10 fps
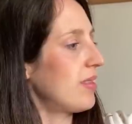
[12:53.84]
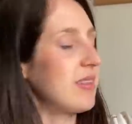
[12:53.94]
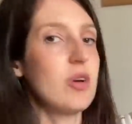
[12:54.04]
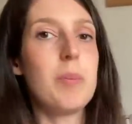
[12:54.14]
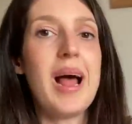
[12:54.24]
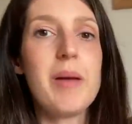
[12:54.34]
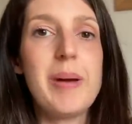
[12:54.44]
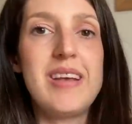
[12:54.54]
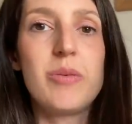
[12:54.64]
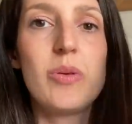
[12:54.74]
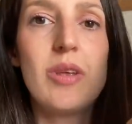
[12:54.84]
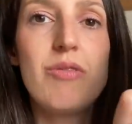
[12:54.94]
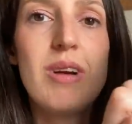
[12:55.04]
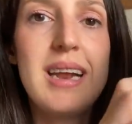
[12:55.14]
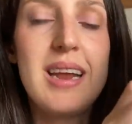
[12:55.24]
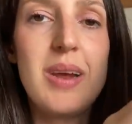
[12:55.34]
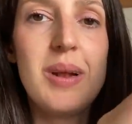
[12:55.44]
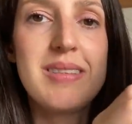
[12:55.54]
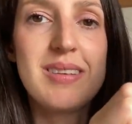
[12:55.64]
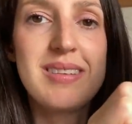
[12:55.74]
so it's got a black base with all these really cute
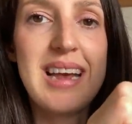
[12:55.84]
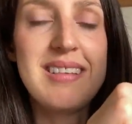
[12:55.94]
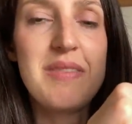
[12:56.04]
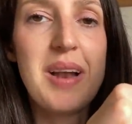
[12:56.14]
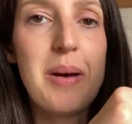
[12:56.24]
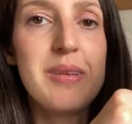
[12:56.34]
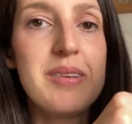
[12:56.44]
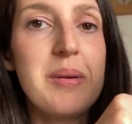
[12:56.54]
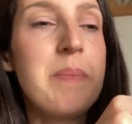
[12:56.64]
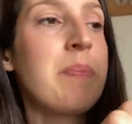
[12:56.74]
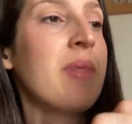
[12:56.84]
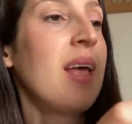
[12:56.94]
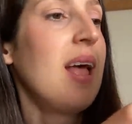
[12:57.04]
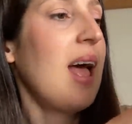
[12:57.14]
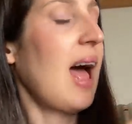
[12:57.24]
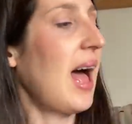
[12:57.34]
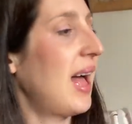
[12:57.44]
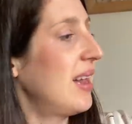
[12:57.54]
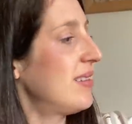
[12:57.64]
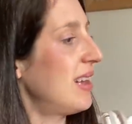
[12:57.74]
little daisy flowers on
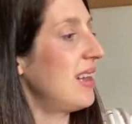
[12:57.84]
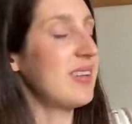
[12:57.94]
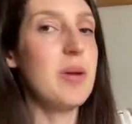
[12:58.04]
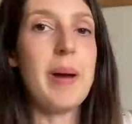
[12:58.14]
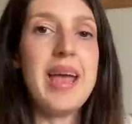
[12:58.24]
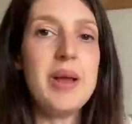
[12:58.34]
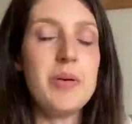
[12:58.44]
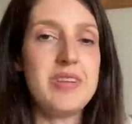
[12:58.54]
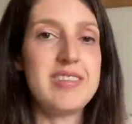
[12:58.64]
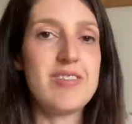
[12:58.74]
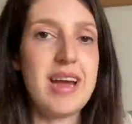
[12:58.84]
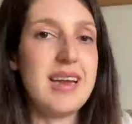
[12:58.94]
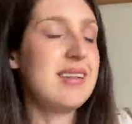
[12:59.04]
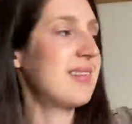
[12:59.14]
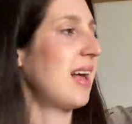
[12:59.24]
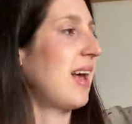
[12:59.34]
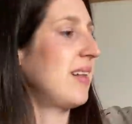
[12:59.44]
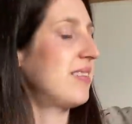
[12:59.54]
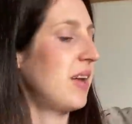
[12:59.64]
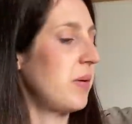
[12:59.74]
and it is opaque, which is great.
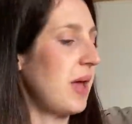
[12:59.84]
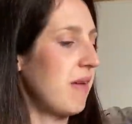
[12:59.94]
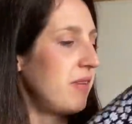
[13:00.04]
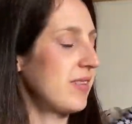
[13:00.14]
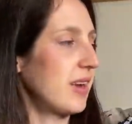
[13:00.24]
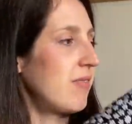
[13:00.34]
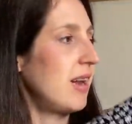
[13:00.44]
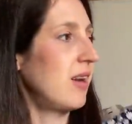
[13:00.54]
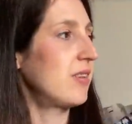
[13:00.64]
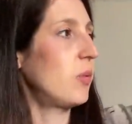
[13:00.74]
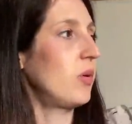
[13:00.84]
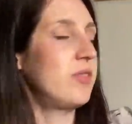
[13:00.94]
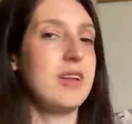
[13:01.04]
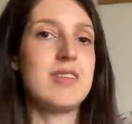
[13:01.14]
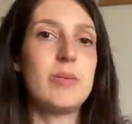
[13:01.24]
And so, yeah, it feels like a really nice quality and